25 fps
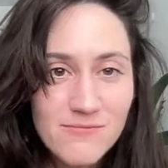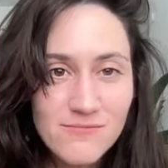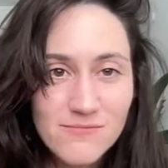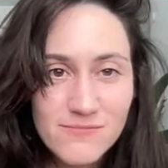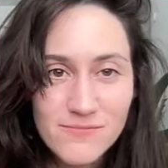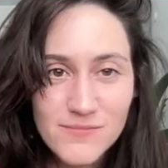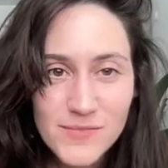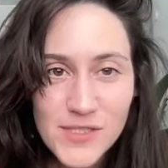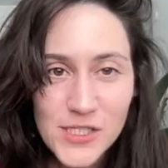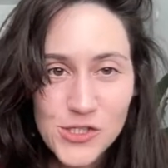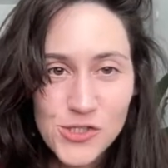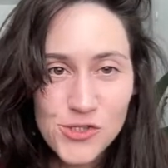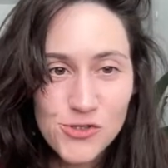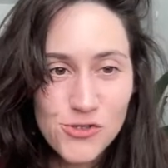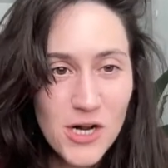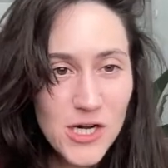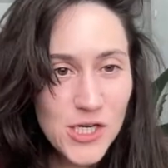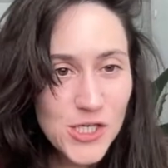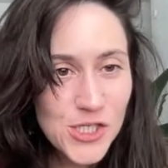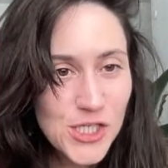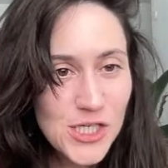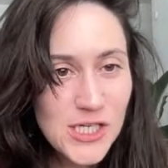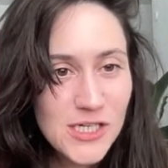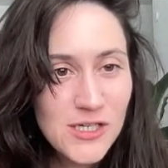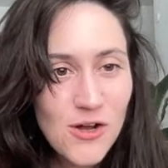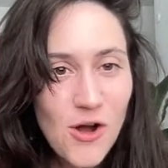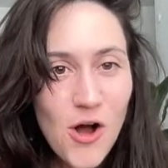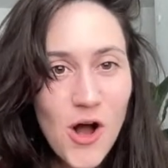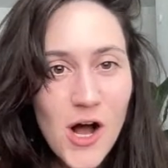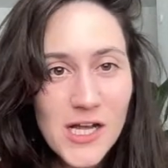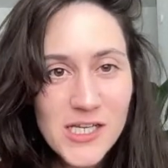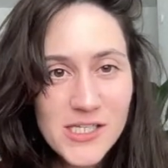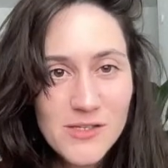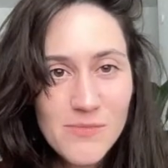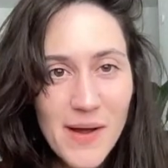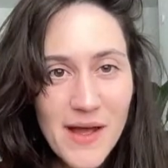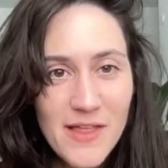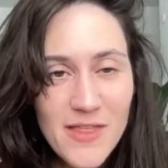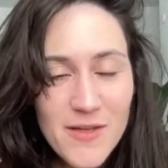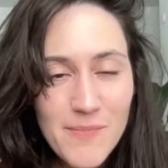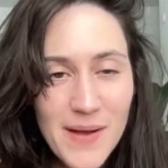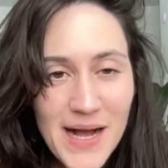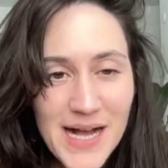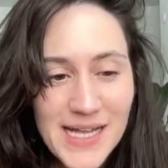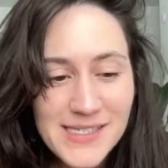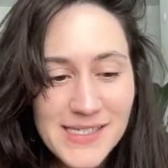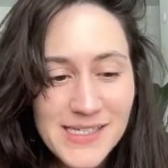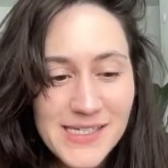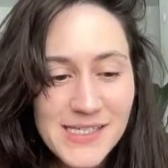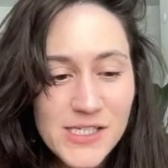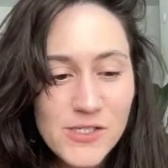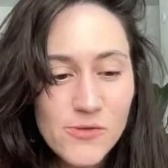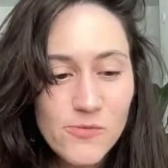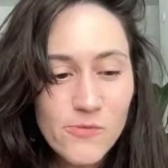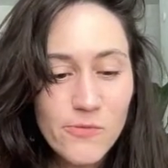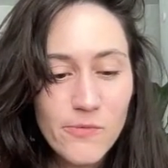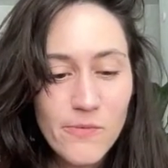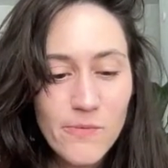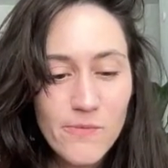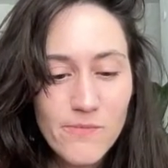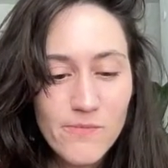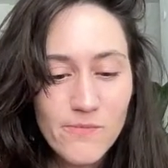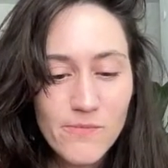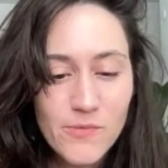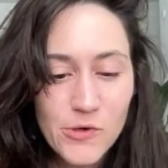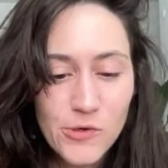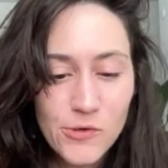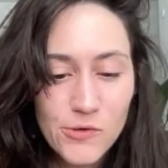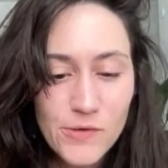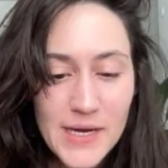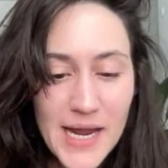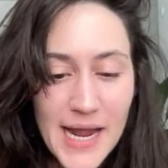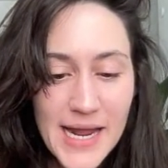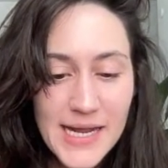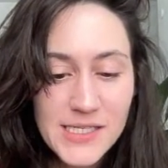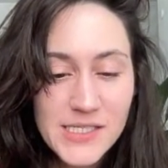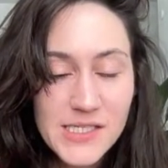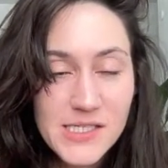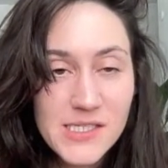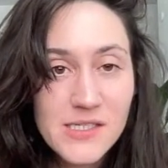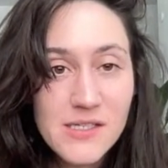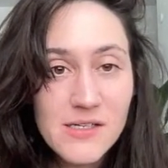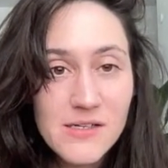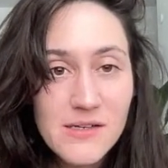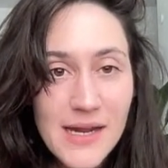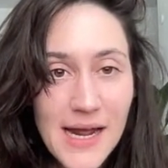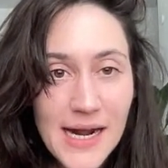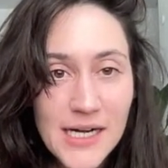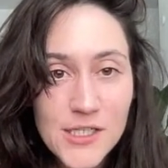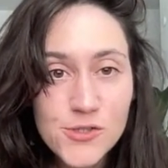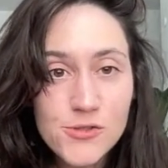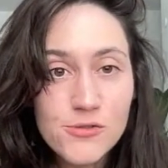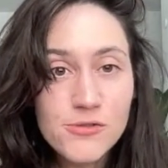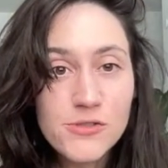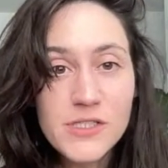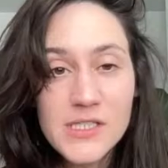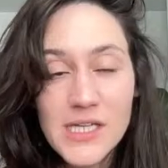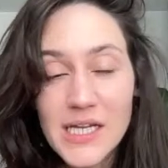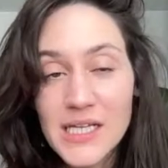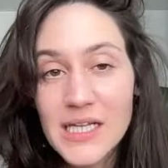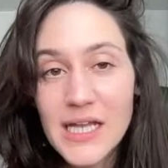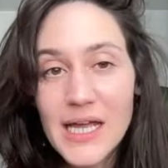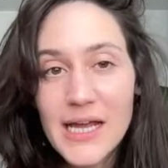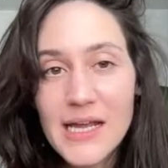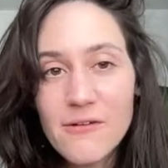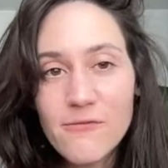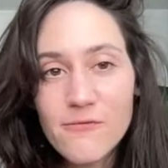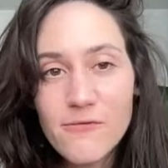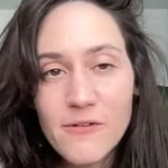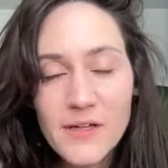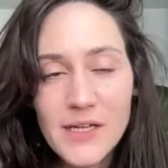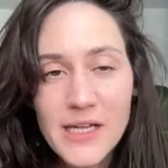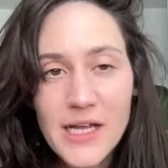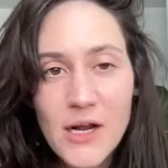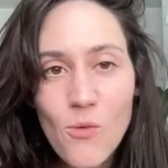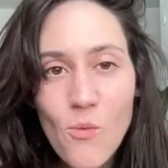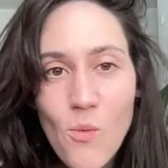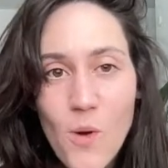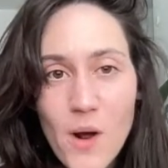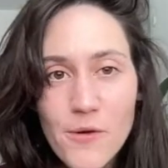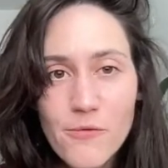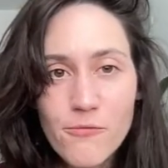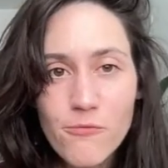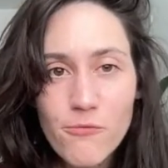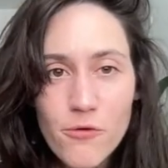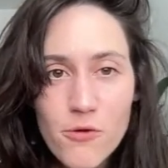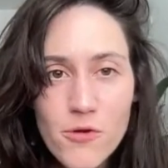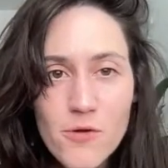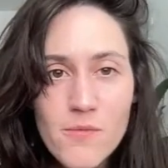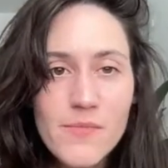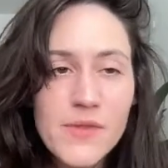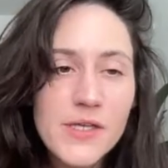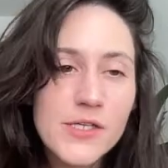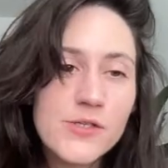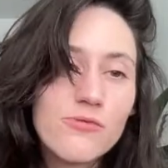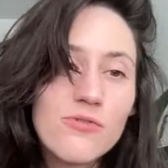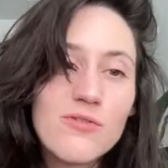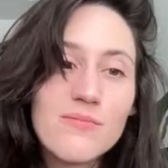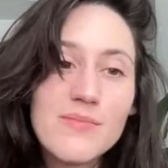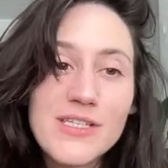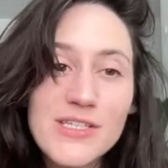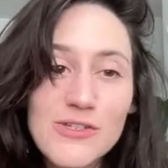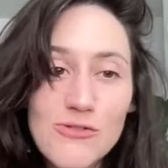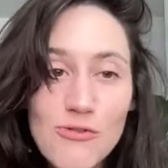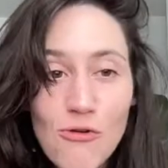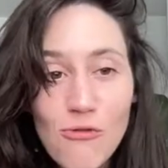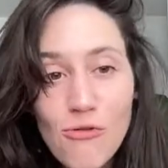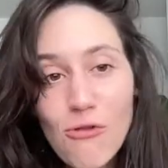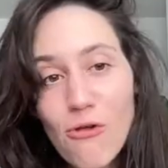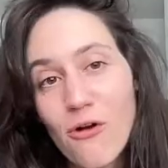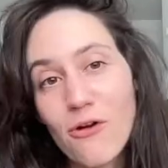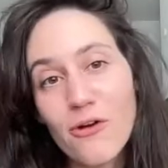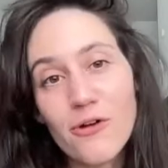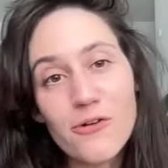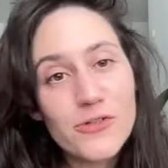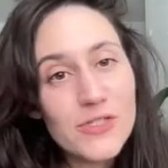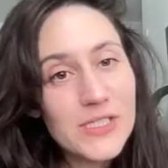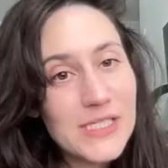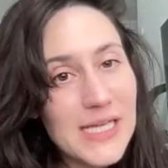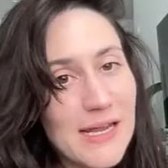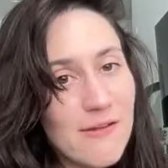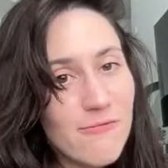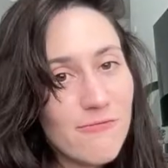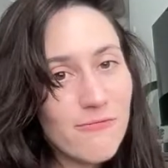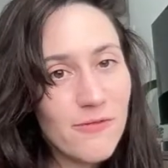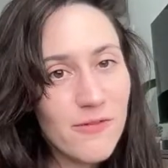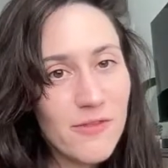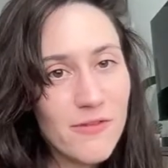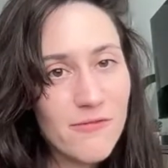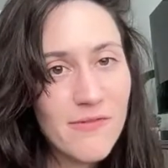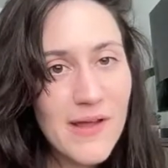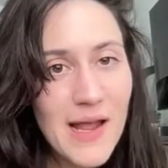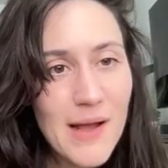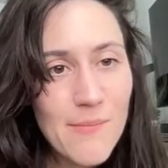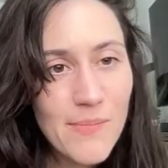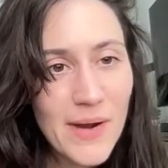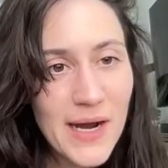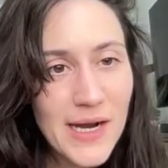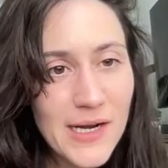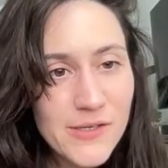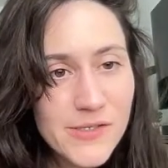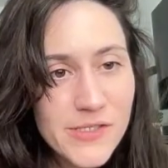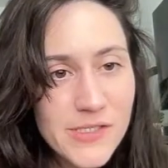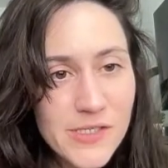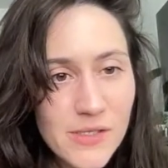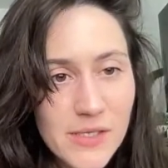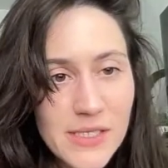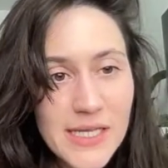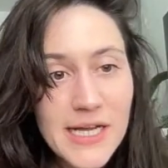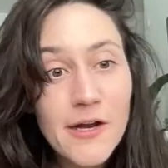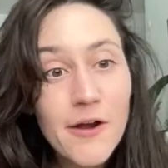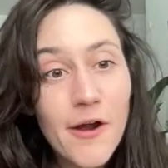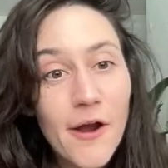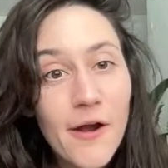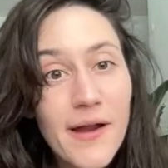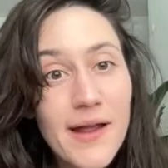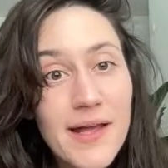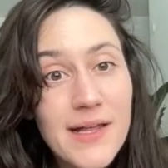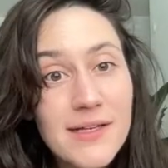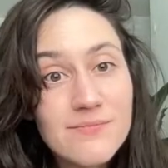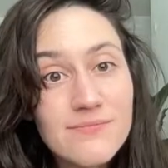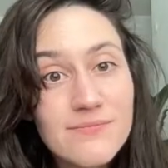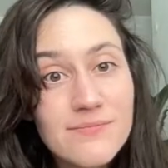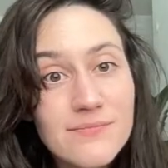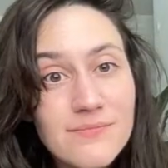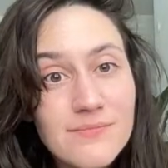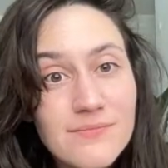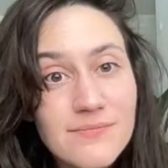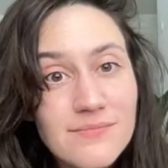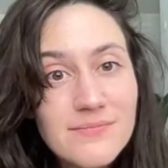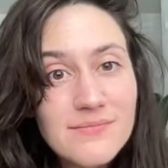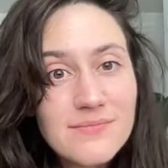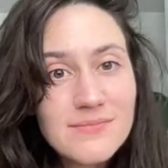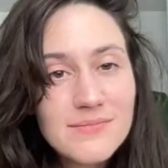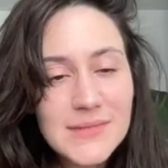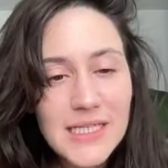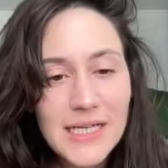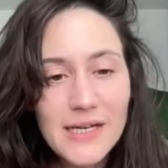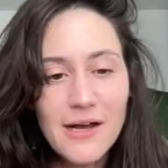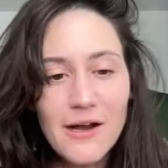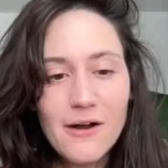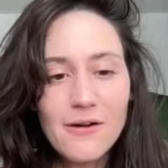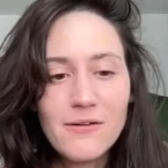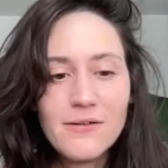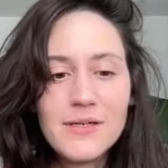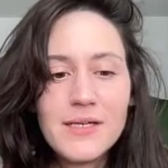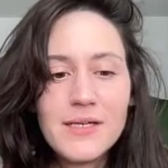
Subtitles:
destruction caused by the peasants creates natural sunlight filling one room. This room is no longer safe for the vampires to linger in, you know,